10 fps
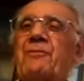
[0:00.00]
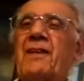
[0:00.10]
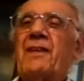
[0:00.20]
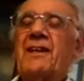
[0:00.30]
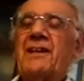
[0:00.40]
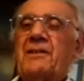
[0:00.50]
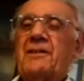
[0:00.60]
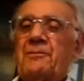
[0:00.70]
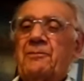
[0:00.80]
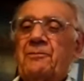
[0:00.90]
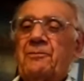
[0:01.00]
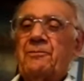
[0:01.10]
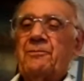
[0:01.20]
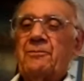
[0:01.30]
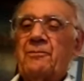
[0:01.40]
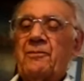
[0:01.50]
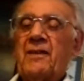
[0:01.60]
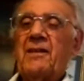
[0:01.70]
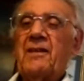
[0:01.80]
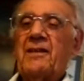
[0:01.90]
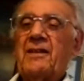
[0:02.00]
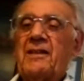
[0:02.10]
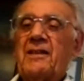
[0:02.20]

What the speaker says: Right, you'll now be muted, I'm guessing.